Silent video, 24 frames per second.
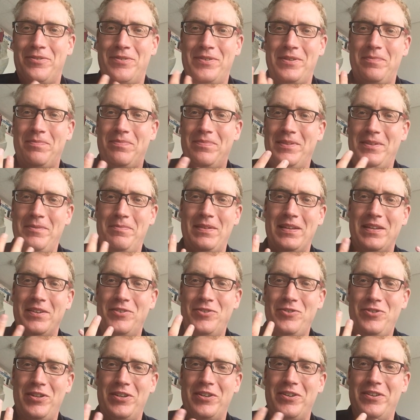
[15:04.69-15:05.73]
something is
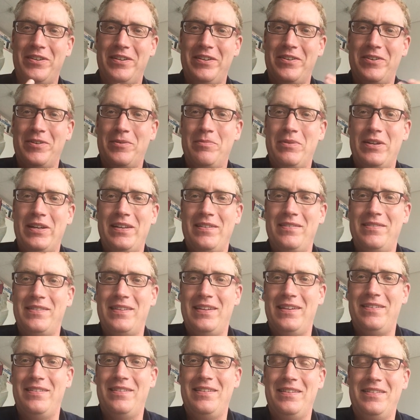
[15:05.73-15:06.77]
triggered in our brains
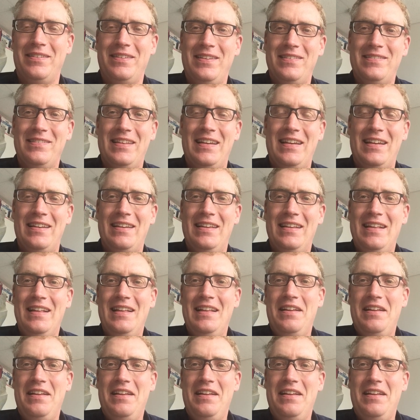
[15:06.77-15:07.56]
that does that,